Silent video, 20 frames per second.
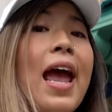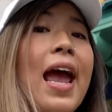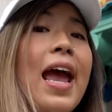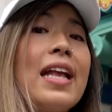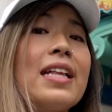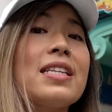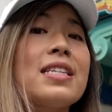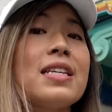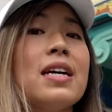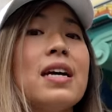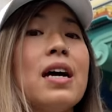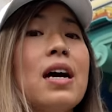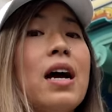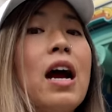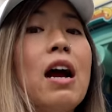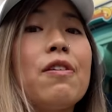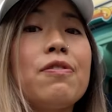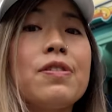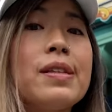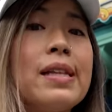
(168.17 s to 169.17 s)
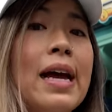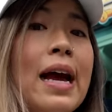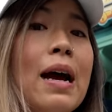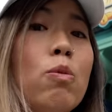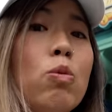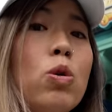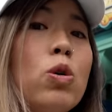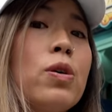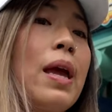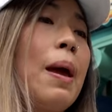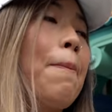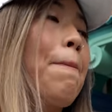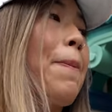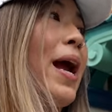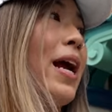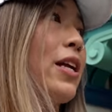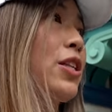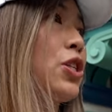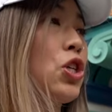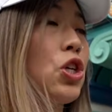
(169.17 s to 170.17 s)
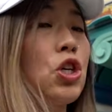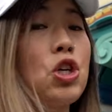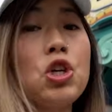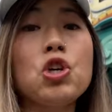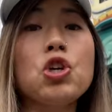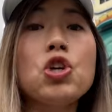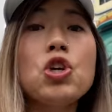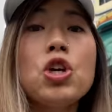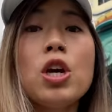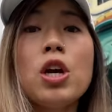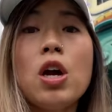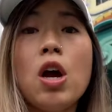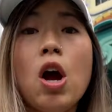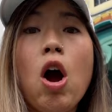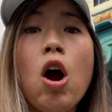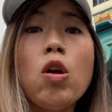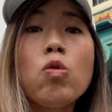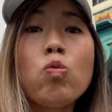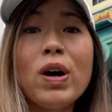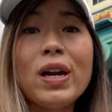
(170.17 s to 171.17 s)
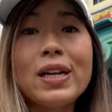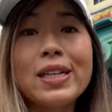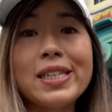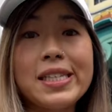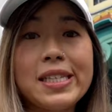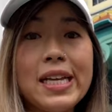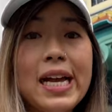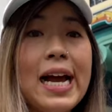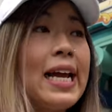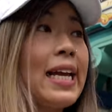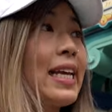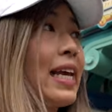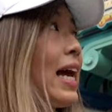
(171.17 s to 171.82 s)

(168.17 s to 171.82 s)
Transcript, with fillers: And after that, we'll get back to you on what it's like